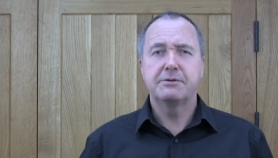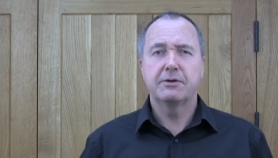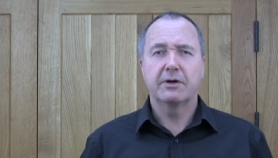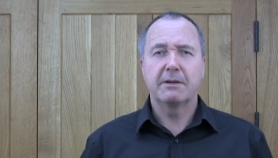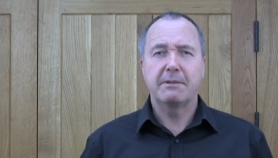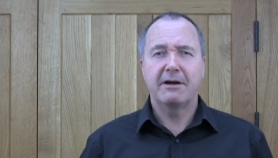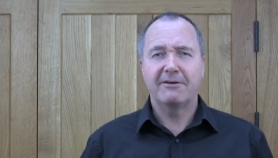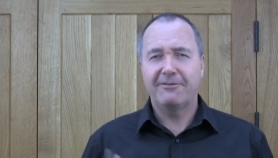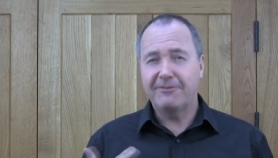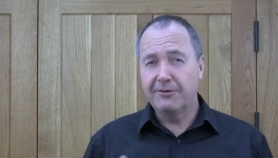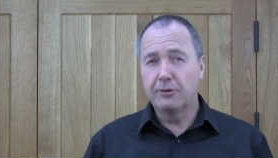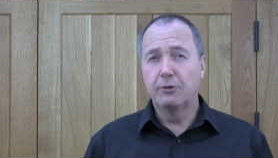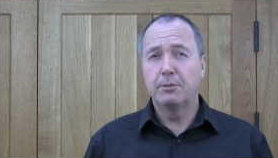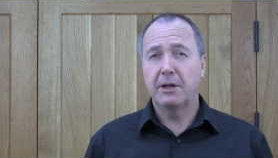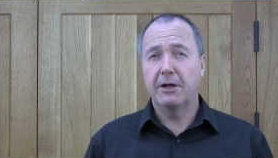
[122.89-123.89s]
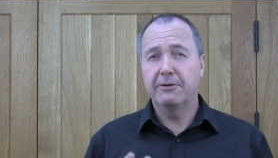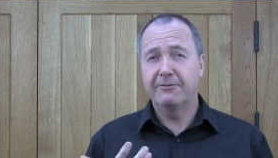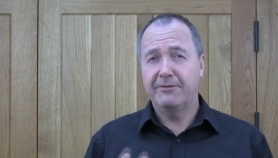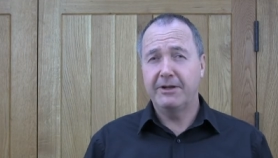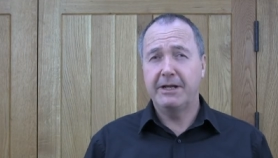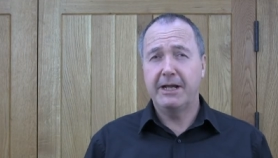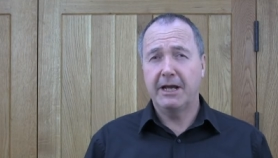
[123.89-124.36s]
I'm talking about
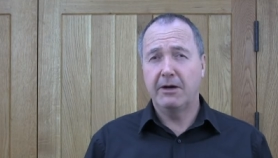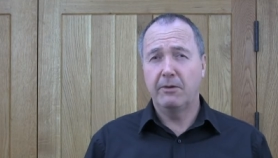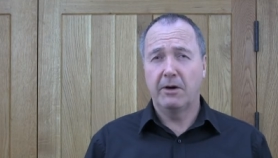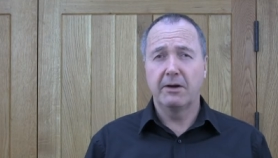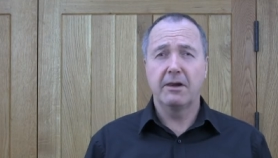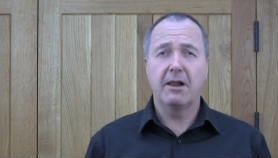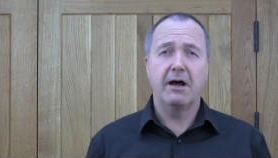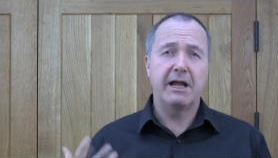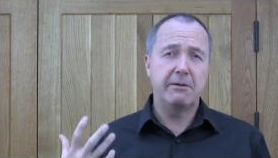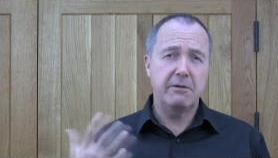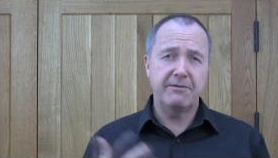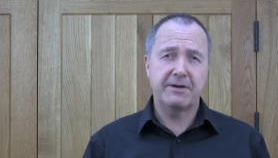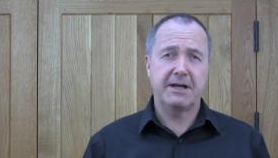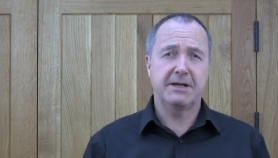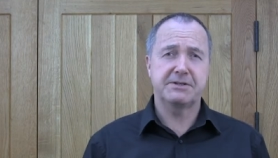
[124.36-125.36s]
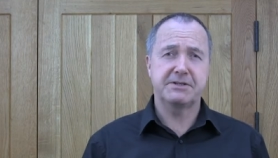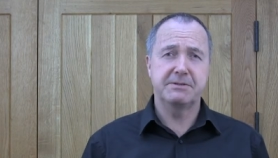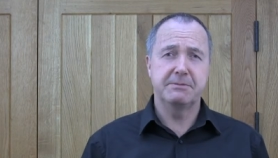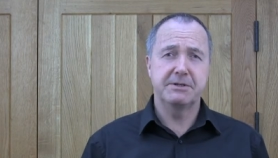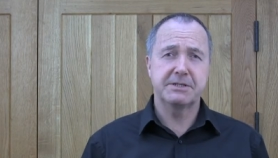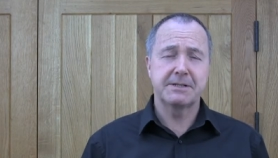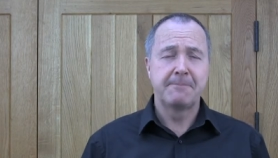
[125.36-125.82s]
full-blown video online with
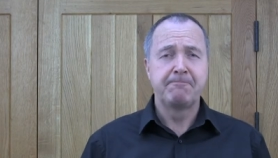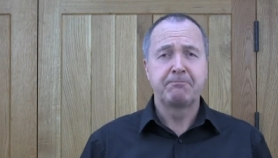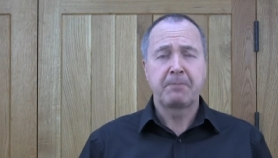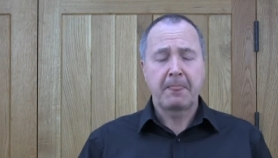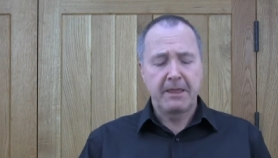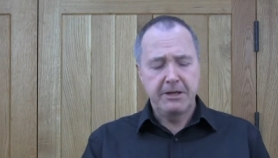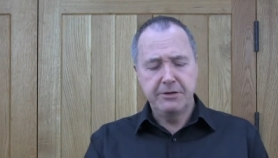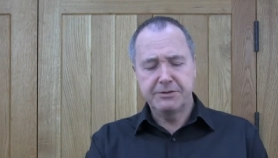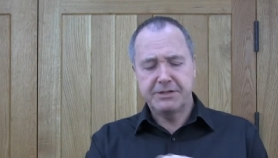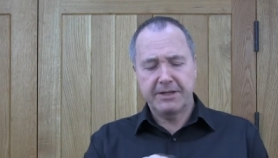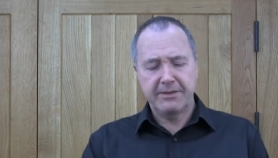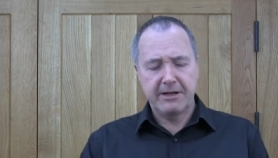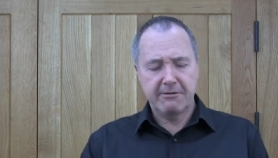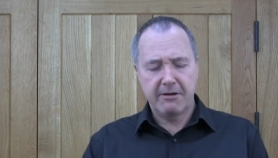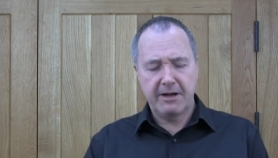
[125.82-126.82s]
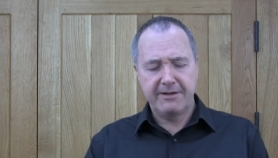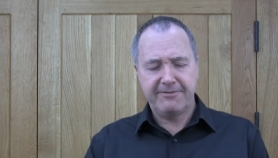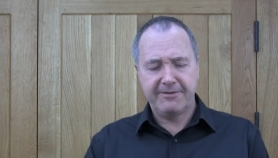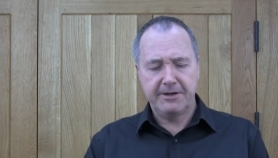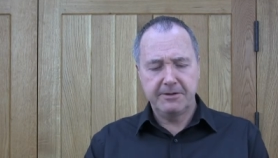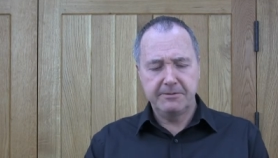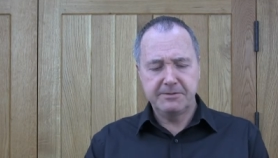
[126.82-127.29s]
customers using their
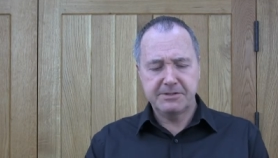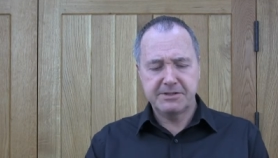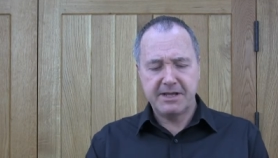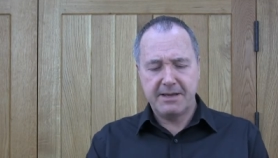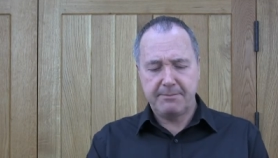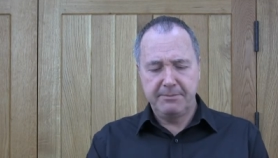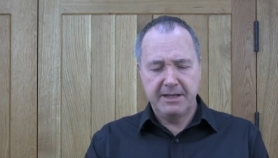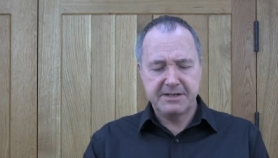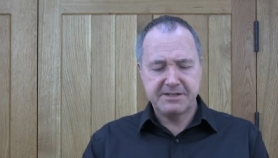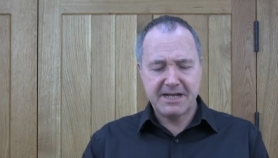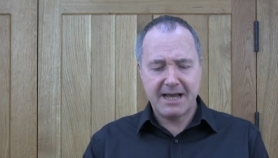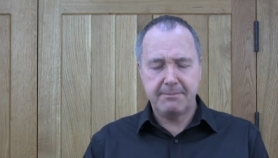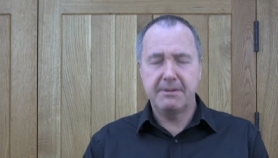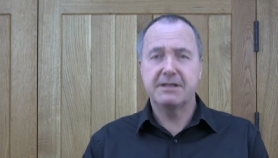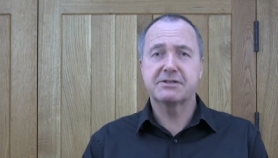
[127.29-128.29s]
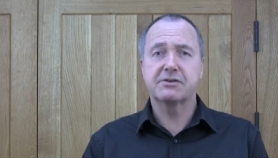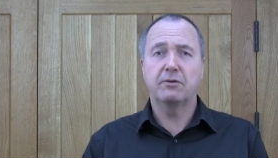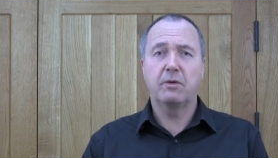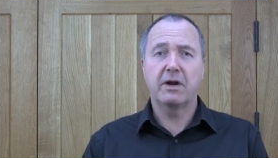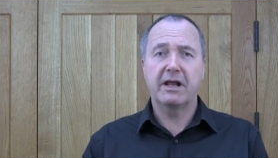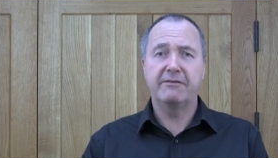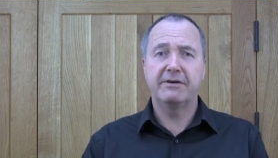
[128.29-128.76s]
iPhones, their tablets
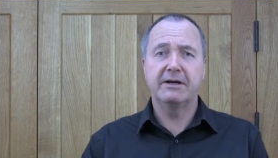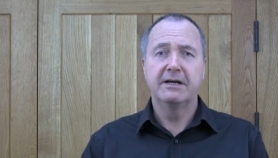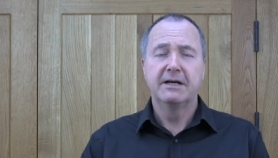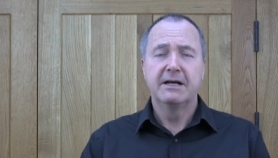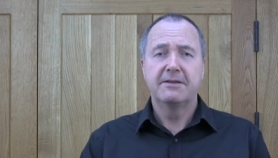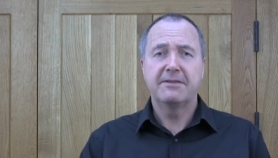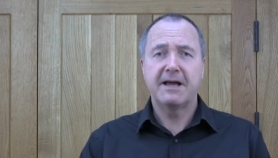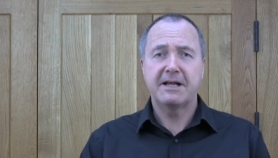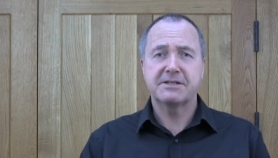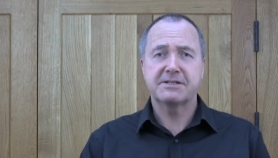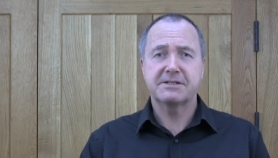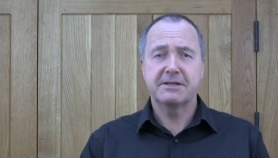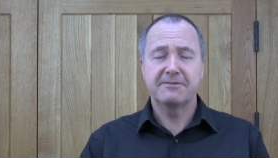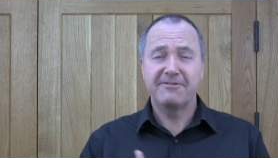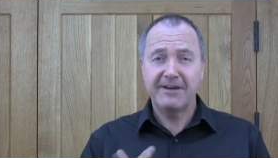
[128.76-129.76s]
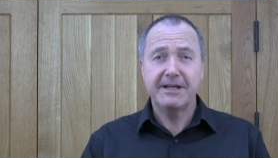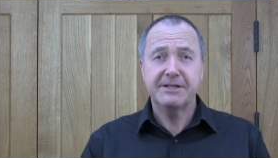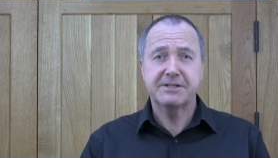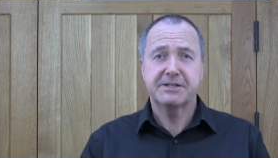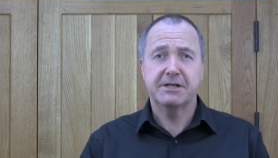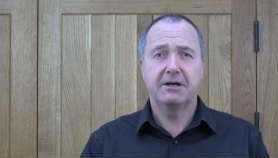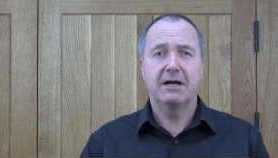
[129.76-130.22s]
or whatever. That's the
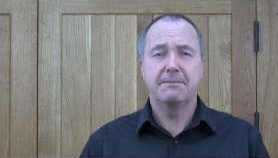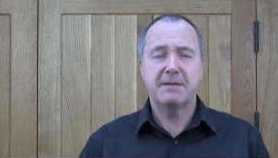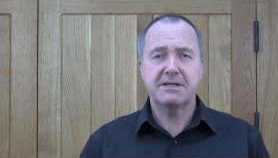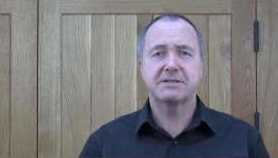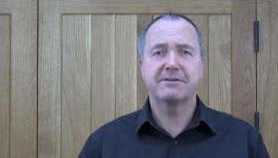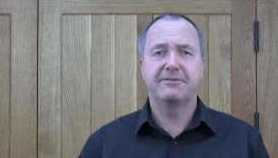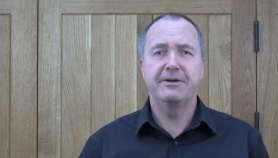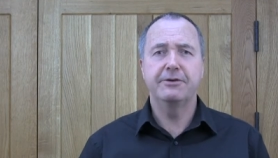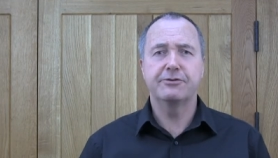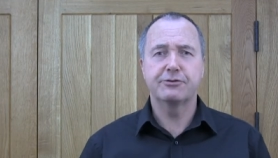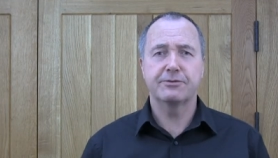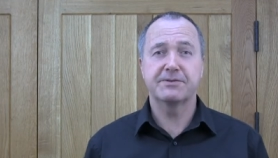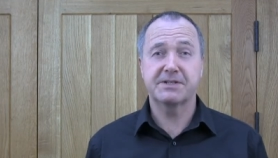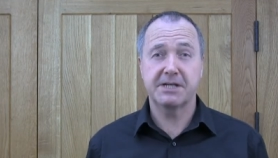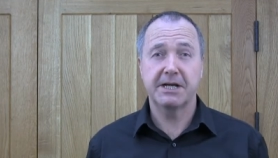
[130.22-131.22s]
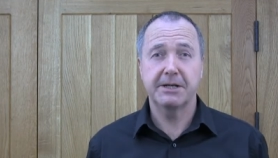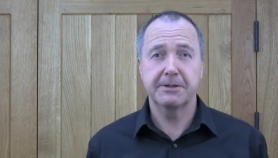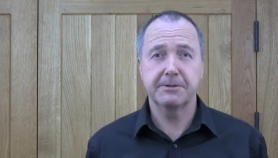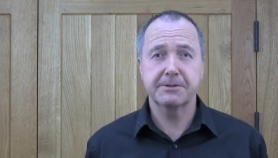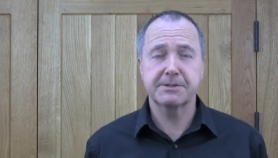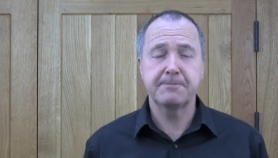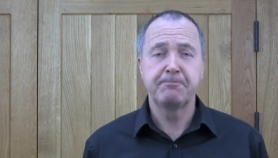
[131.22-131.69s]
FaceTime, that's the future of
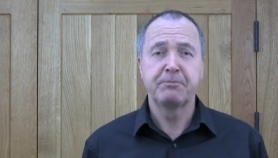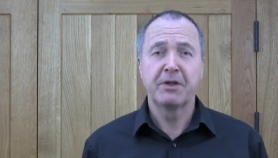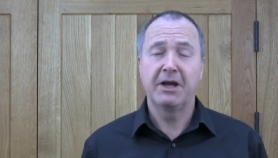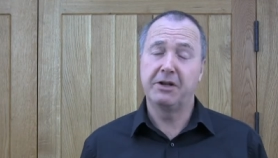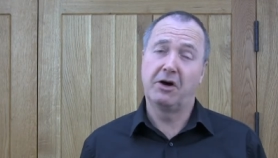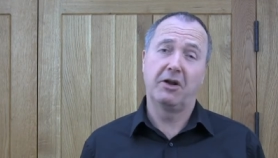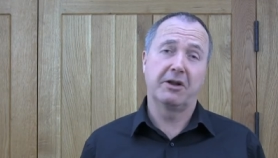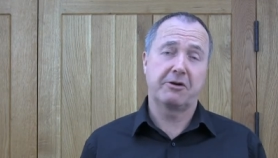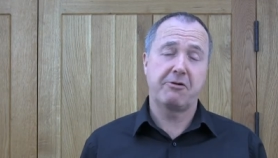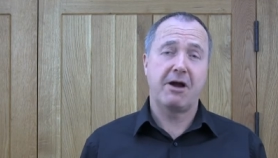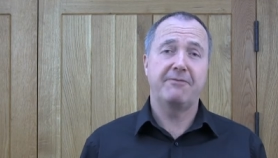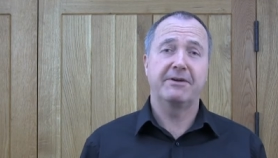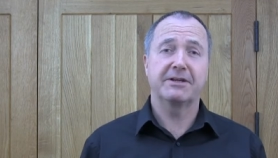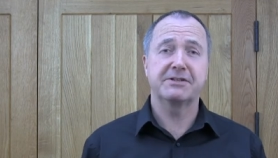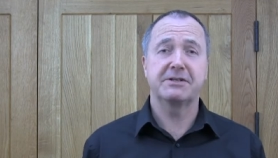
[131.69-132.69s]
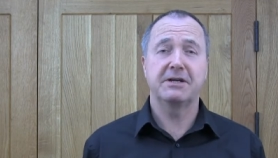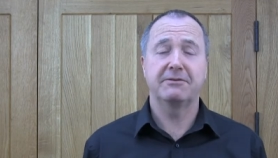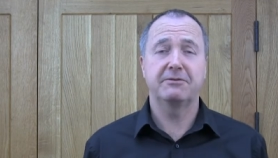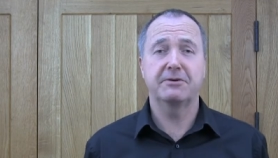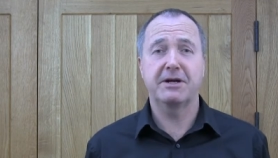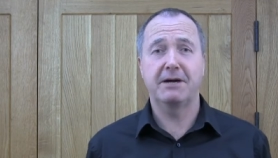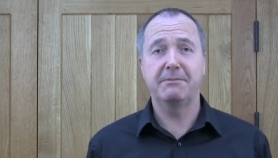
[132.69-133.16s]
sales, and holographic
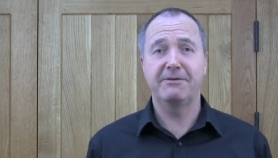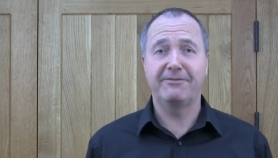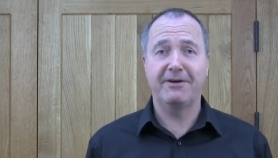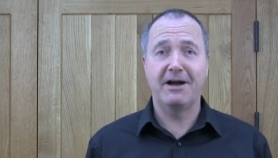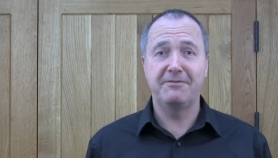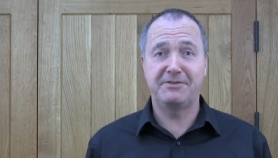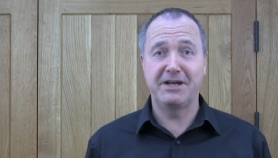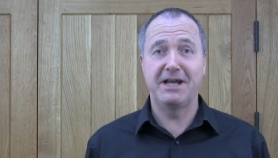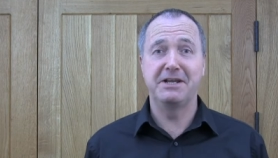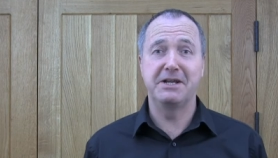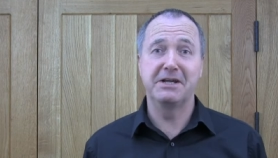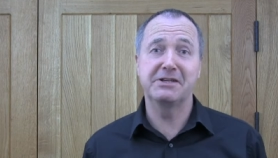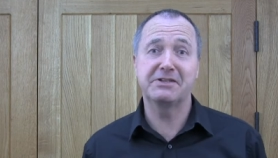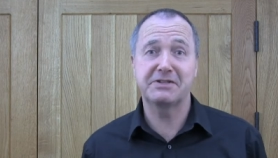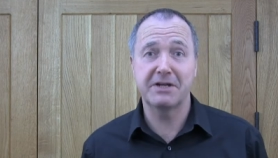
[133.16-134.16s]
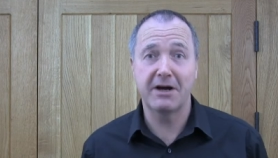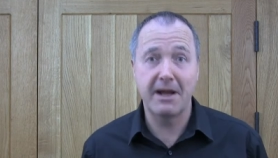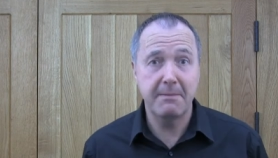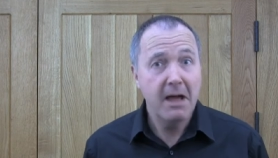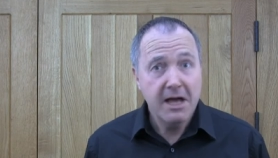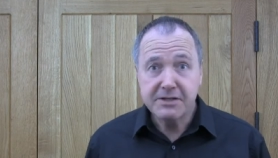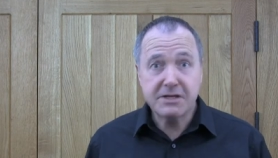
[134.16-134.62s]
stuff will come in 5-10 years
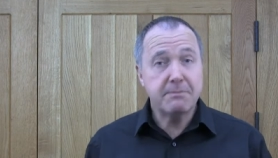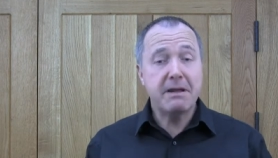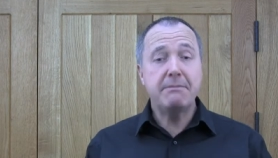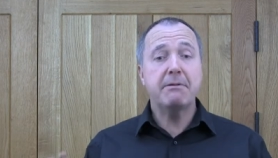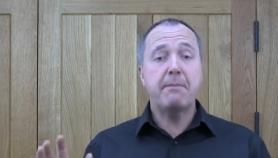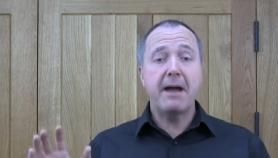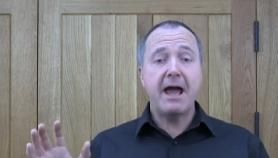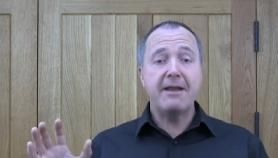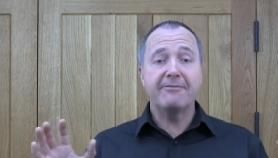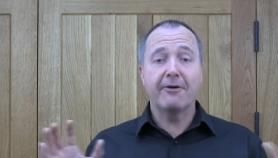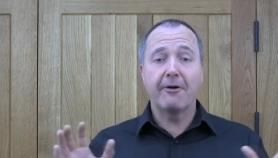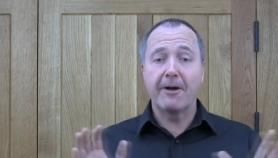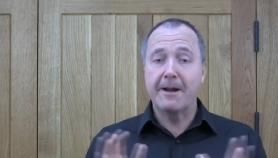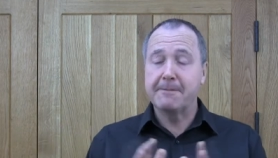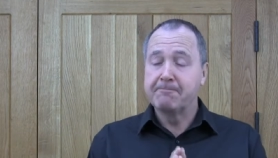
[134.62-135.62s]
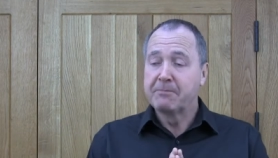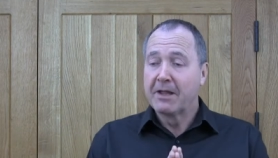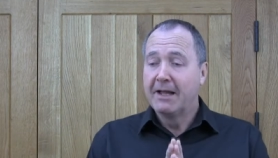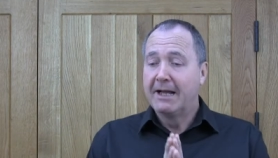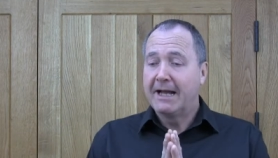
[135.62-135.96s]
time. So be prepared for it.